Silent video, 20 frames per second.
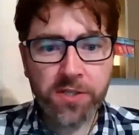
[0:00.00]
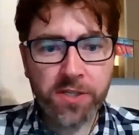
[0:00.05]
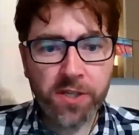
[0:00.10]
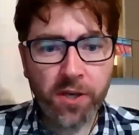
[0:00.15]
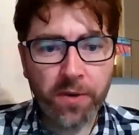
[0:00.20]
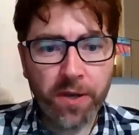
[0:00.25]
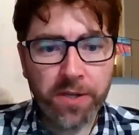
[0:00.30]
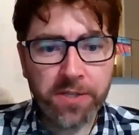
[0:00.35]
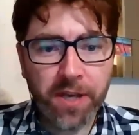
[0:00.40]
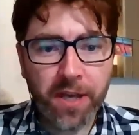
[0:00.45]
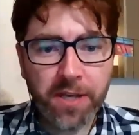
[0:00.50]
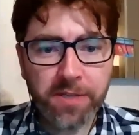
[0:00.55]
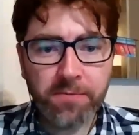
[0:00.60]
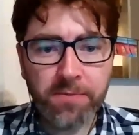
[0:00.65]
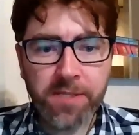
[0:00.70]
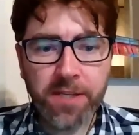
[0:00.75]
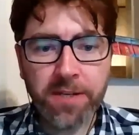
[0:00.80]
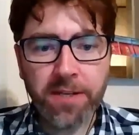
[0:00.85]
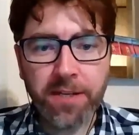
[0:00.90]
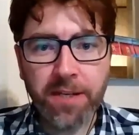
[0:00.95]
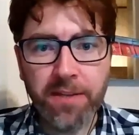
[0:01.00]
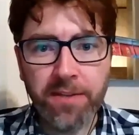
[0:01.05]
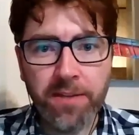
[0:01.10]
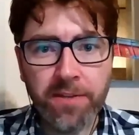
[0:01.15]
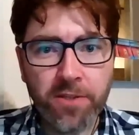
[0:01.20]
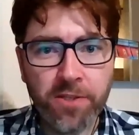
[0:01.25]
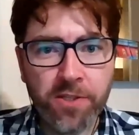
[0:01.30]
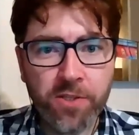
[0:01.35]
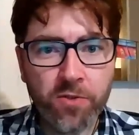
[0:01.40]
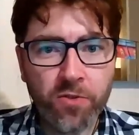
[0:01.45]
So as we said,
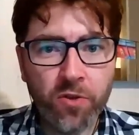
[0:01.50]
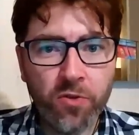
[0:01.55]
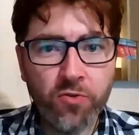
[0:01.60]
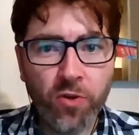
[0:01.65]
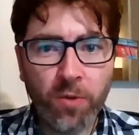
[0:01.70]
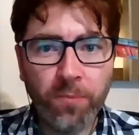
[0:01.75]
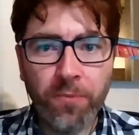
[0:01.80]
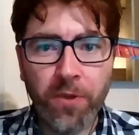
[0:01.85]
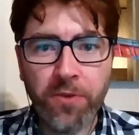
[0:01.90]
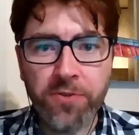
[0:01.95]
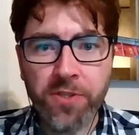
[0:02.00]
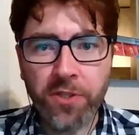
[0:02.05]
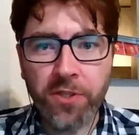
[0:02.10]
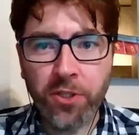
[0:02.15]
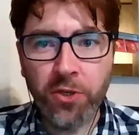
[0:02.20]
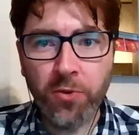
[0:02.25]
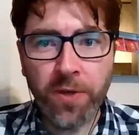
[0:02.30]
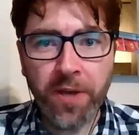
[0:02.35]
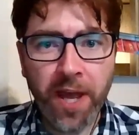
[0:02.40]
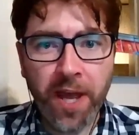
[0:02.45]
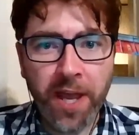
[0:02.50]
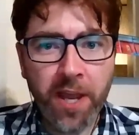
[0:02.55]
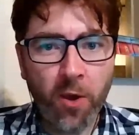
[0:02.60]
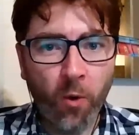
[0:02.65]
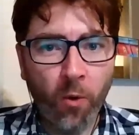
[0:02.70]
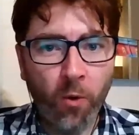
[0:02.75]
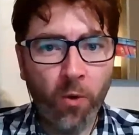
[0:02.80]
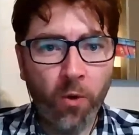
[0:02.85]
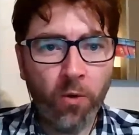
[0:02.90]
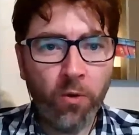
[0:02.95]
just drop those in the Q&A
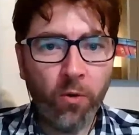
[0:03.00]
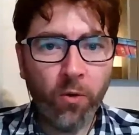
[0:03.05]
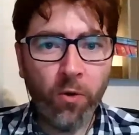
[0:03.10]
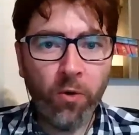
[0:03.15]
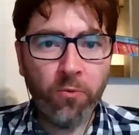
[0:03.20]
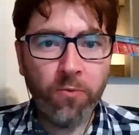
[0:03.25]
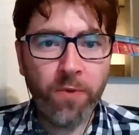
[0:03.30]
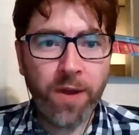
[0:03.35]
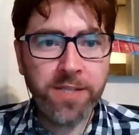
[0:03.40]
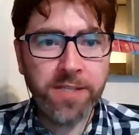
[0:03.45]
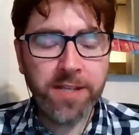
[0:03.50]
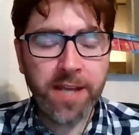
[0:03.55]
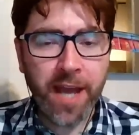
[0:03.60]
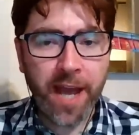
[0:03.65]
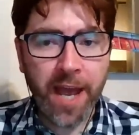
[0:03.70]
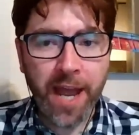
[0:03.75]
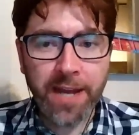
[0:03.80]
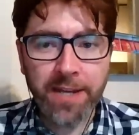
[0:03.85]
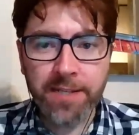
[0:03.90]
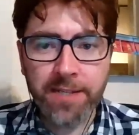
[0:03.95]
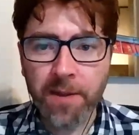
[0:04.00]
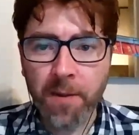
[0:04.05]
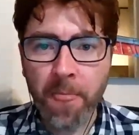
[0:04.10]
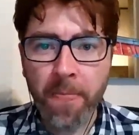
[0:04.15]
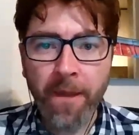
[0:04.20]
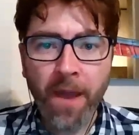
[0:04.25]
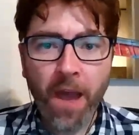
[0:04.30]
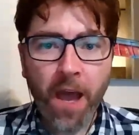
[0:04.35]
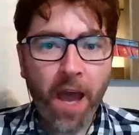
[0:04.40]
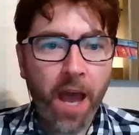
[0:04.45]
or raise your hand.
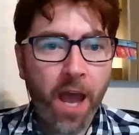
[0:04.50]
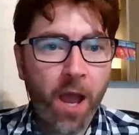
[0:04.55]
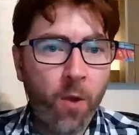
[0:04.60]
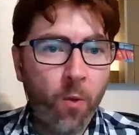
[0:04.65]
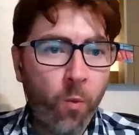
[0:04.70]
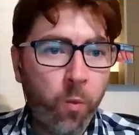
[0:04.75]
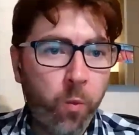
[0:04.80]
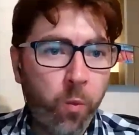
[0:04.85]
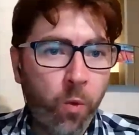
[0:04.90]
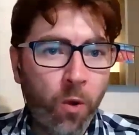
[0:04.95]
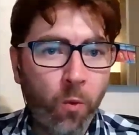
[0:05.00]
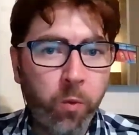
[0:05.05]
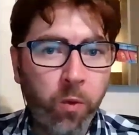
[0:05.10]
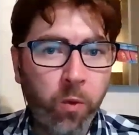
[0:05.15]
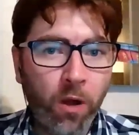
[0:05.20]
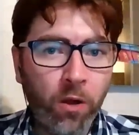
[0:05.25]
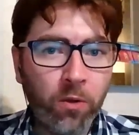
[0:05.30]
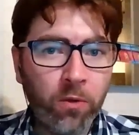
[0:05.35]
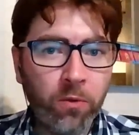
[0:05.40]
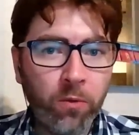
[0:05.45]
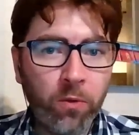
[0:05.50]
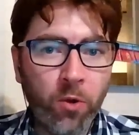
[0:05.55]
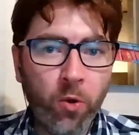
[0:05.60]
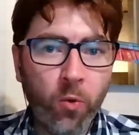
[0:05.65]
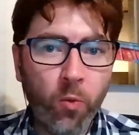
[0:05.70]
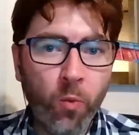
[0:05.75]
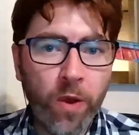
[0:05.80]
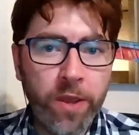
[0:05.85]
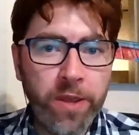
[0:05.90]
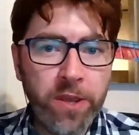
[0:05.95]
While
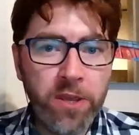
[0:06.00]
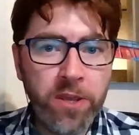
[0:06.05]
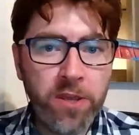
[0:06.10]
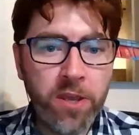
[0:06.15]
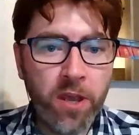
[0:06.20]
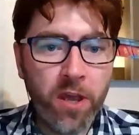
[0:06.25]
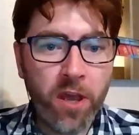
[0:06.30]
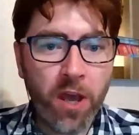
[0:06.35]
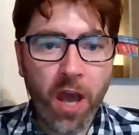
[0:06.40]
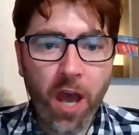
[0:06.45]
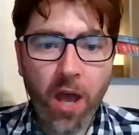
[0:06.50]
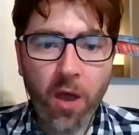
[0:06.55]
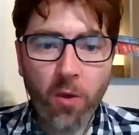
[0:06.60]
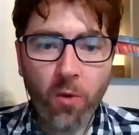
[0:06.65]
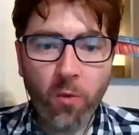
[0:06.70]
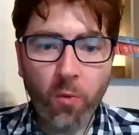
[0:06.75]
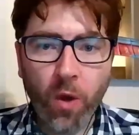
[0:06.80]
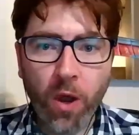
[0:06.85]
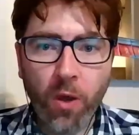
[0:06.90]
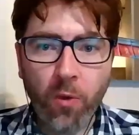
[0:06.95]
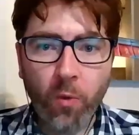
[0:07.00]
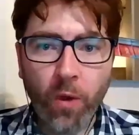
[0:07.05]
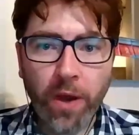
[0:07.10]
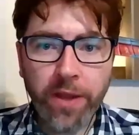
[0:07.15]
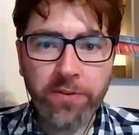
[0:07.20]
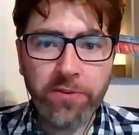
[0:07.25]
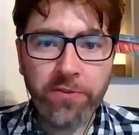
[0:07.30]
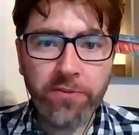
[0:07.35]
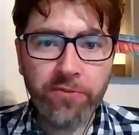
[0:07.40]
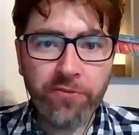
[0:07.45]
we
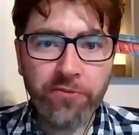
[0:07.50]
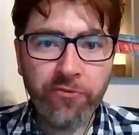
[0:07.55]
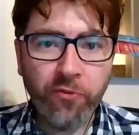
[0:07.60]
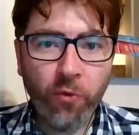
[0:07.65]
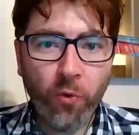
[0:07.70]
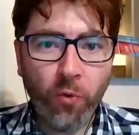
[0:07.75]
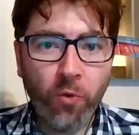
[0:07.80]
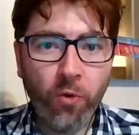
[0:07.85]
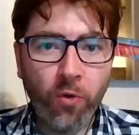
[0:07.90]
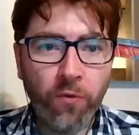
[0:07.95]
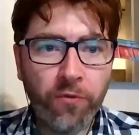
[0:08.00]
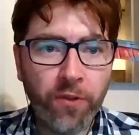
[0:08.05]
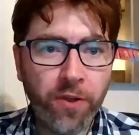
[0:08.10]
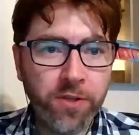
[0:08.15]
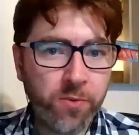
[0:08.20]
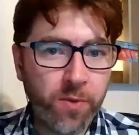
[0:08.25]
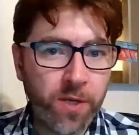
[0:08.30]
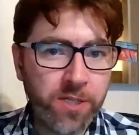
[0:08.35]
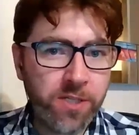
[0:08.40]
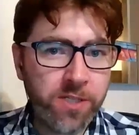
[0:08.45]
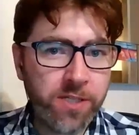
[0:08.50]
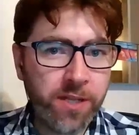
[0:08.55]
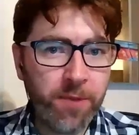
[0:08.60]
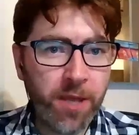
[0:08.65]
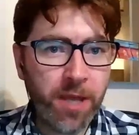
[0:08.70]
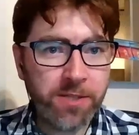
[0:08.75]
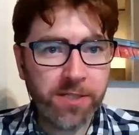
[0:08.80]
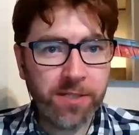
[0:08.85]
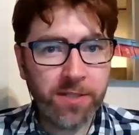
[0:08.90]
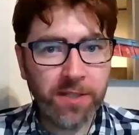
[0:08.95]
wait for those questions, let
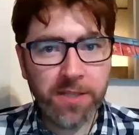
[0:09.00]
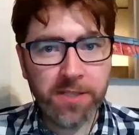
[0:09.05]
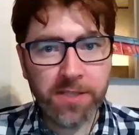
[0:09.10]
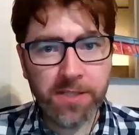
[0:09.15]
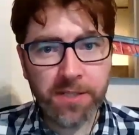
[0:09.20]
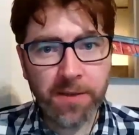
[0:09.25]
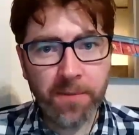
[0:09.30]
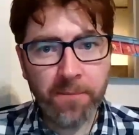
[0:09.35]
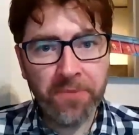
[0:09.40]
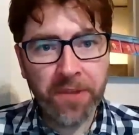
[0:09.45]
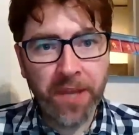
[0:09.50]
me ask you this.